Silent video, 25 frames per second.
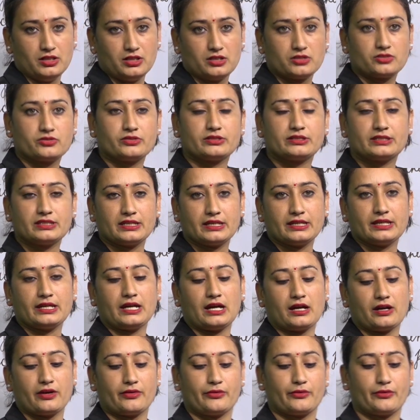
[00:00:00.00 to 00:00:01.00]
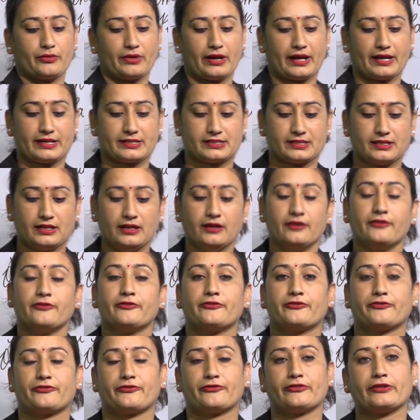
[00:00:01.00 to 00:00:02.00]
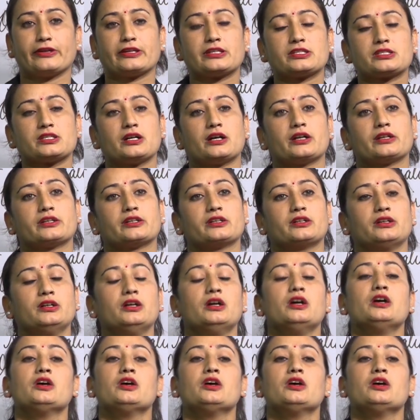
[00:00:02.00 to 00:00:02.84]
So they are known as a fixed order.